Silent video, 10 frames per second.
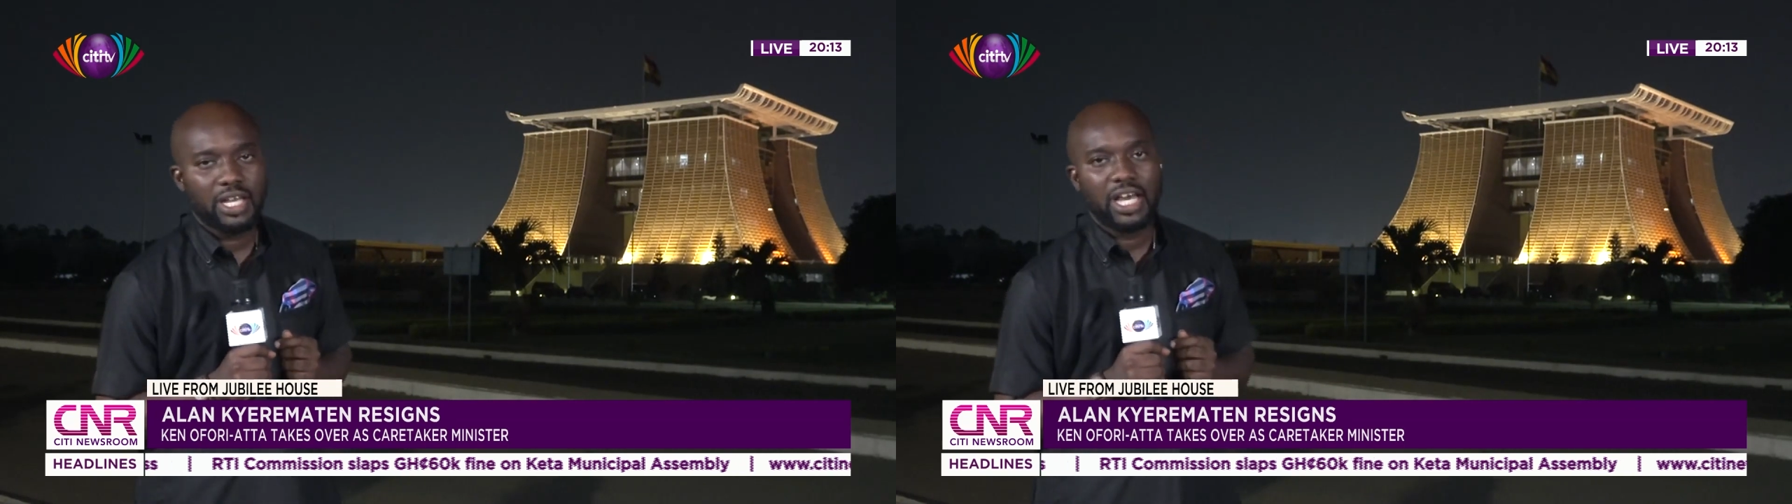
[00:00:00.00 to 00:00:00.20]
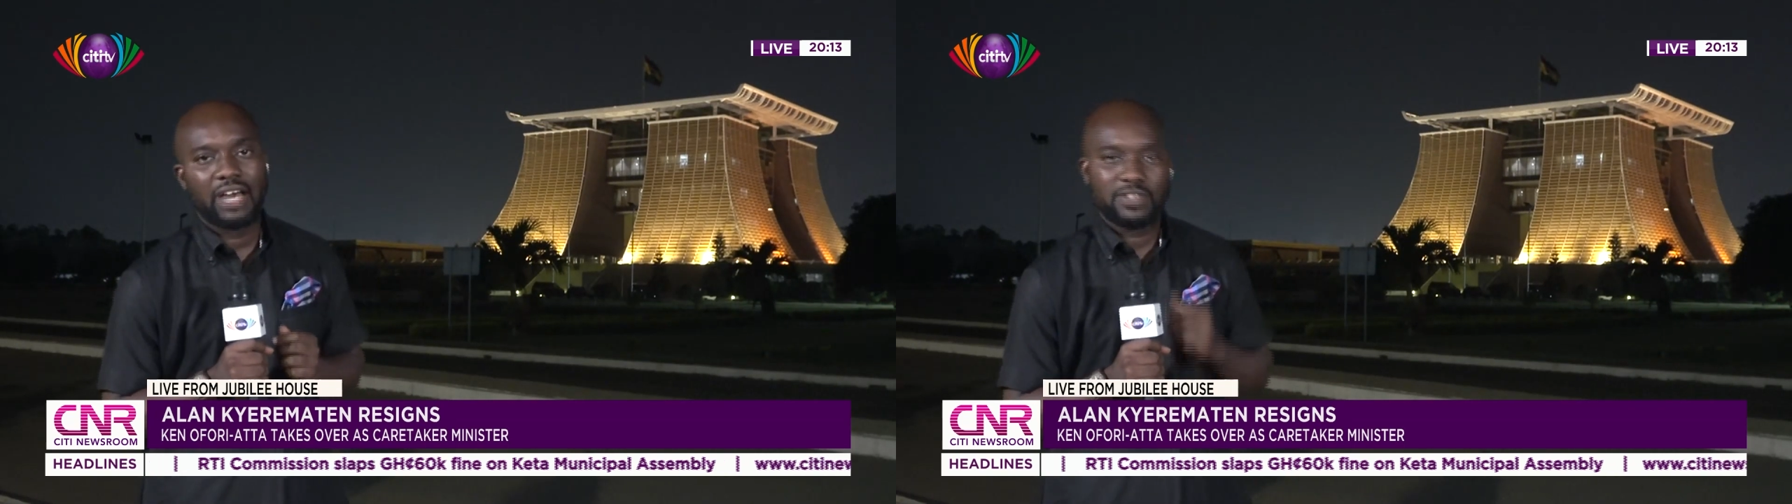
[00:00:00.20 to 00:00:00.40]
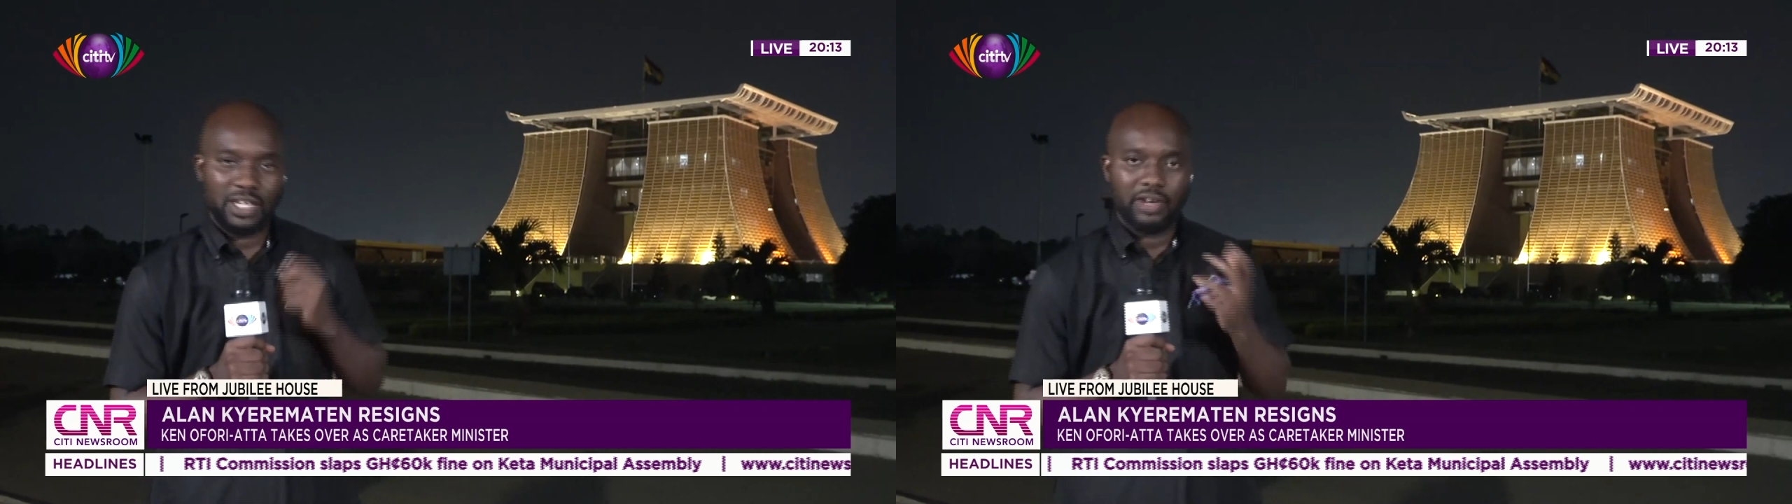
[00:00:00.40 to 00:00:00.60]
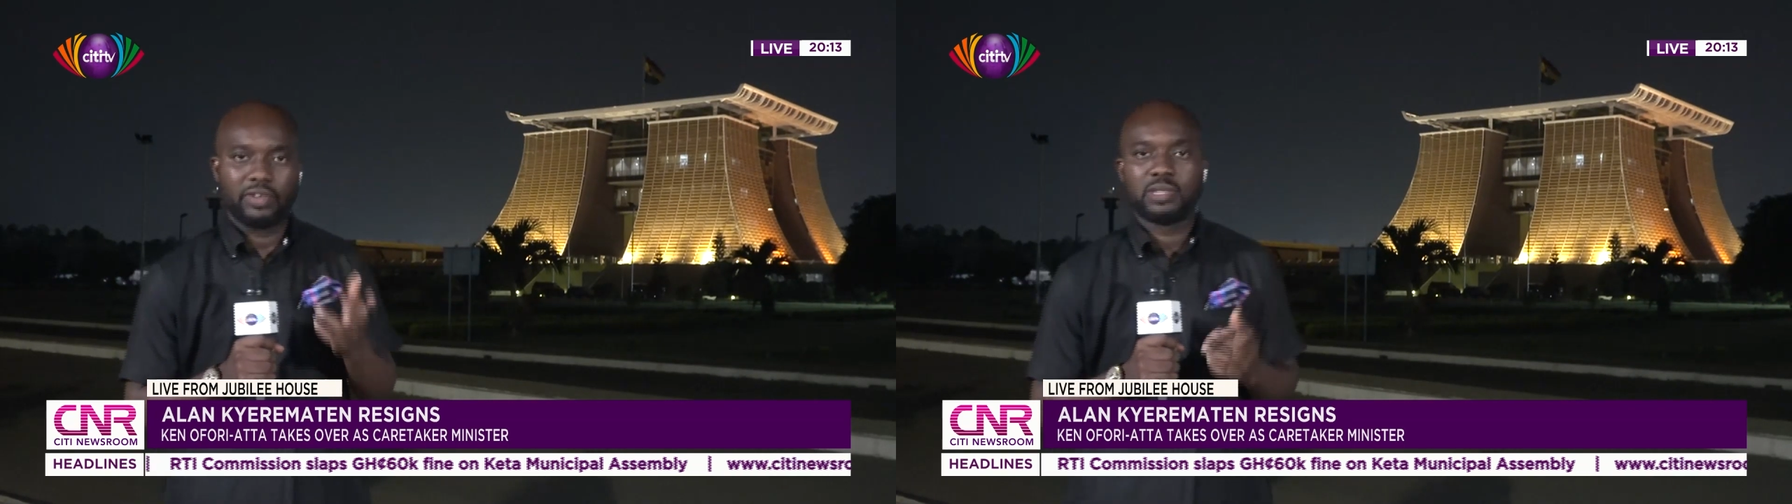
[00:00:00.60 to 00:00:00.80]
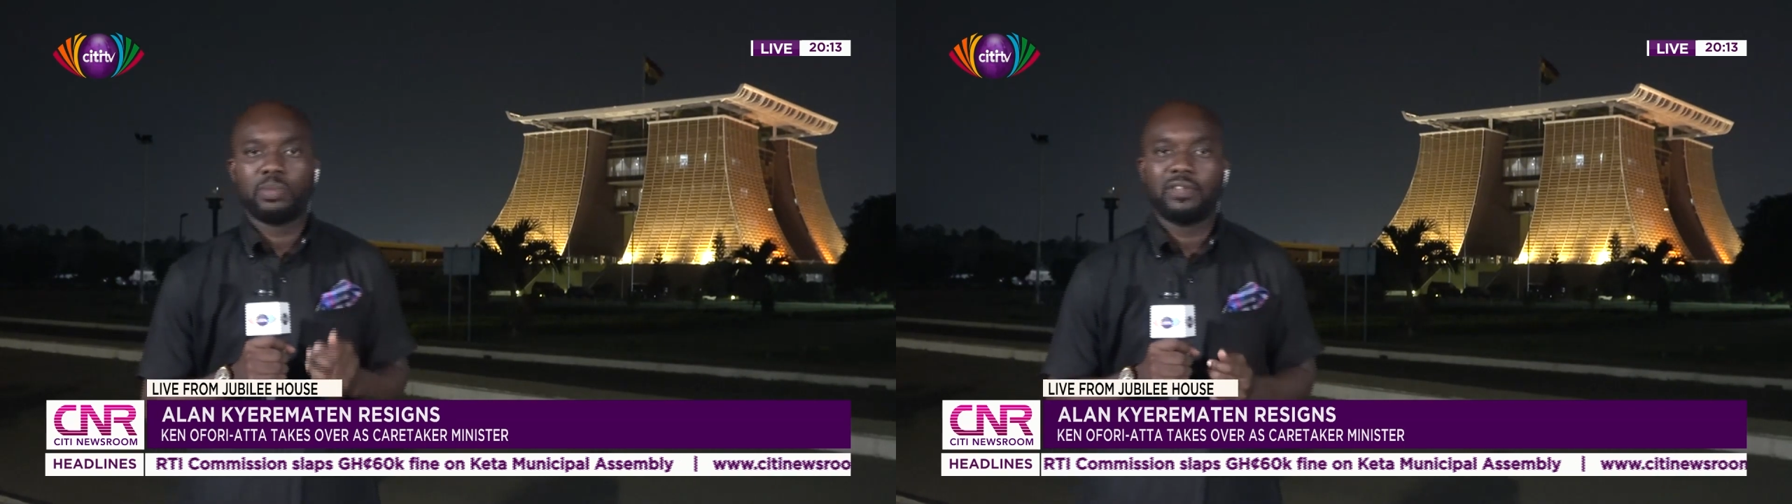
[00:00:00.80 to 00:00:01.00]
after the
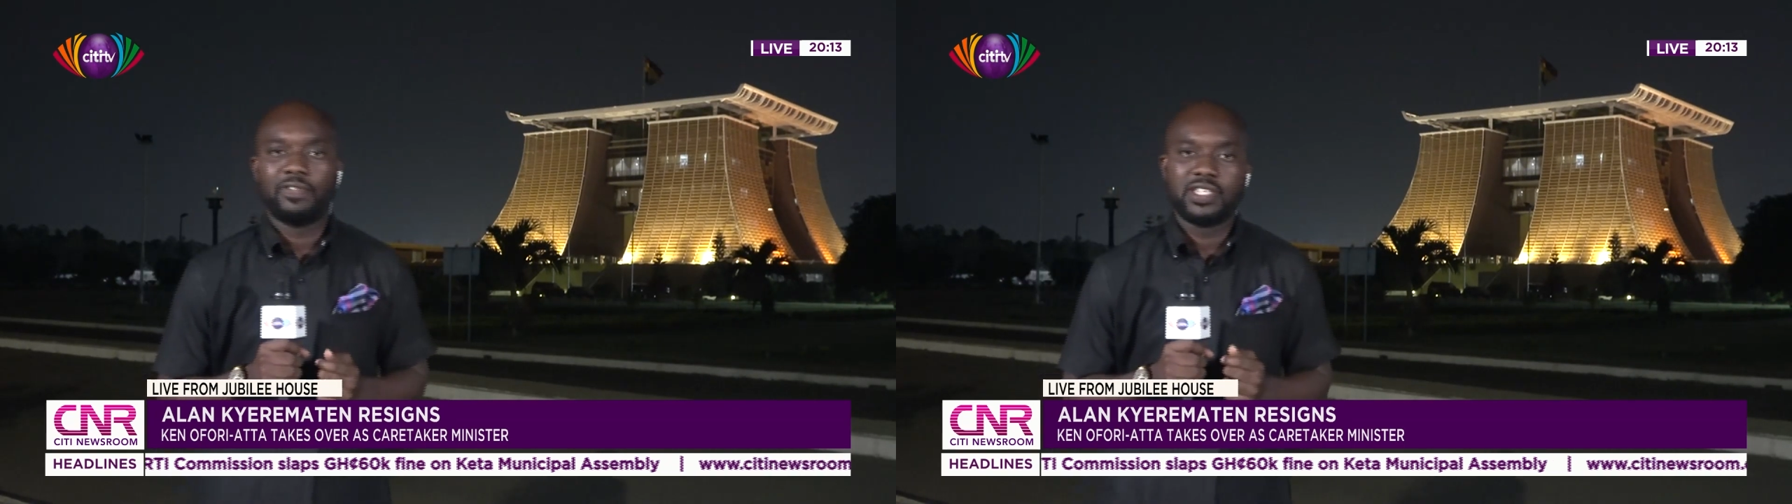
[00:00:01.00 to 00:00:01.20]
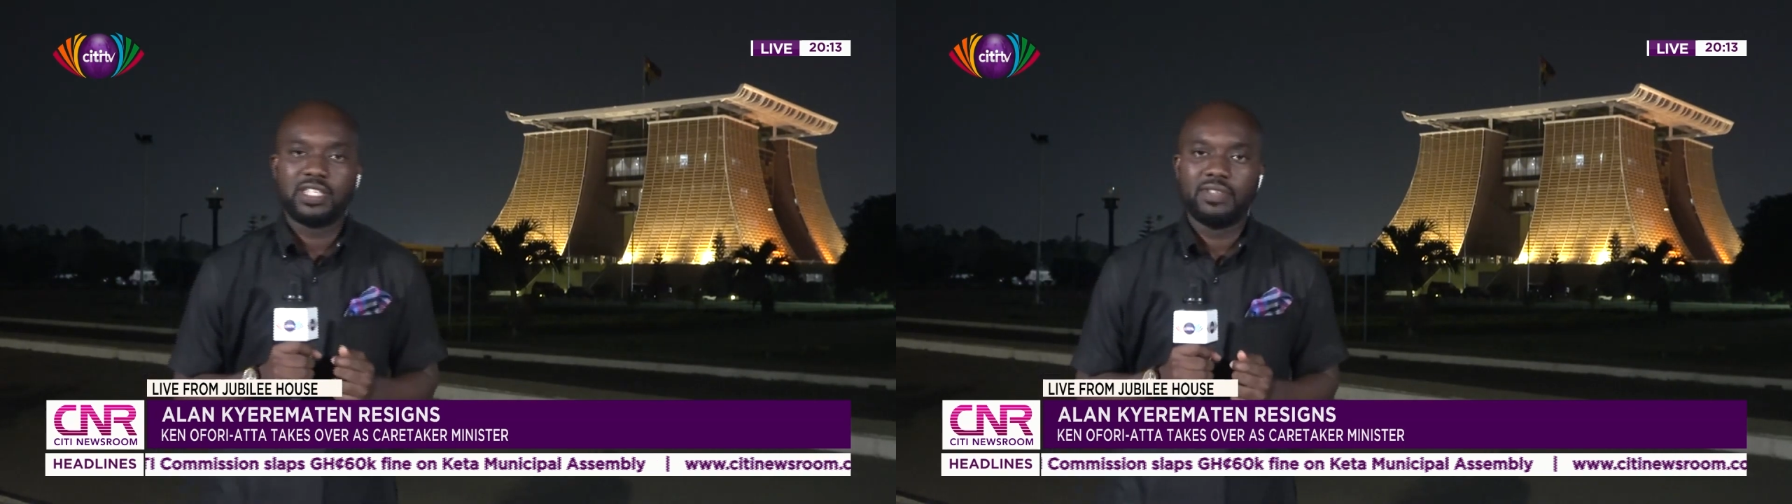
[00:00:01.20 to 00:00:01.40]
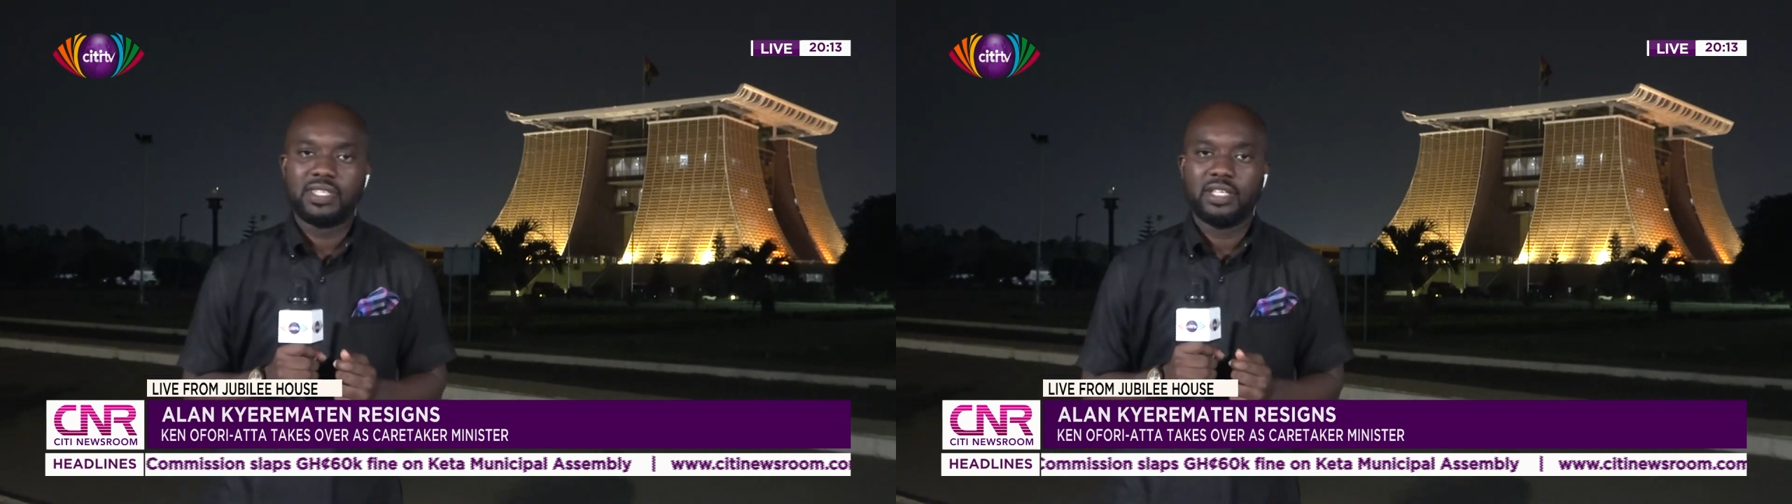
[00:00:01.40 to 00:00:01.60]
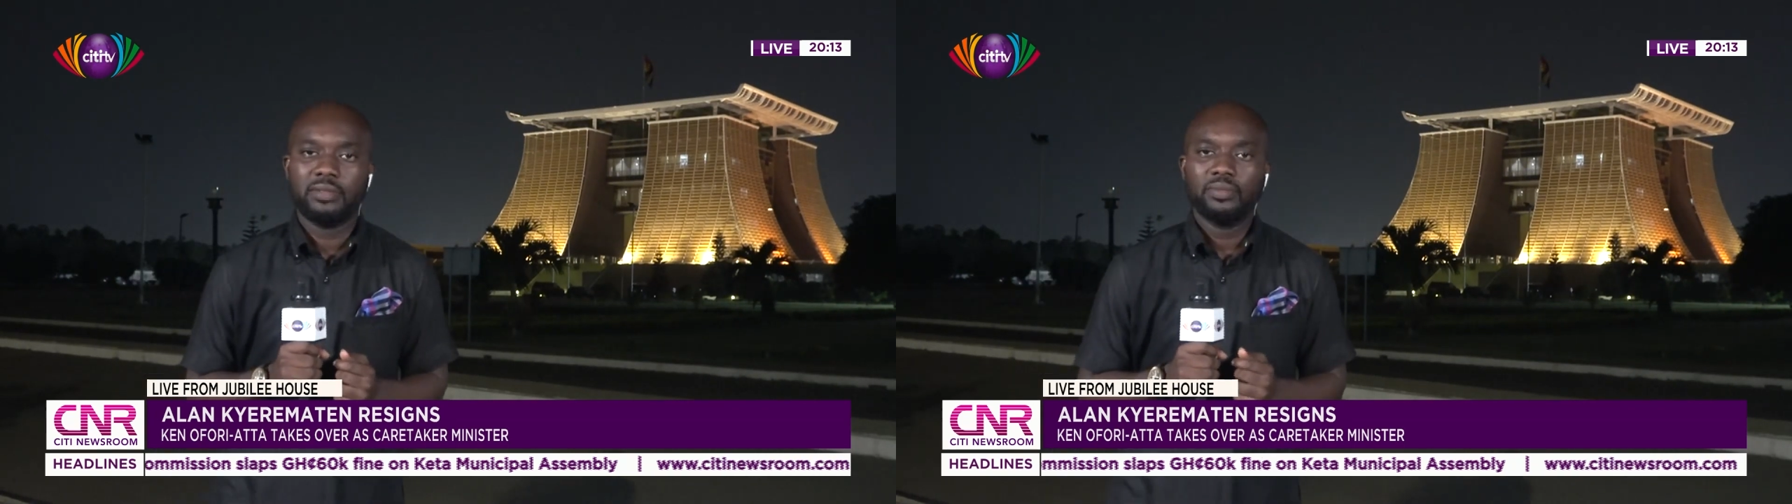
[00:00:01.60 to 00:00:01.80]
Christmas festivity,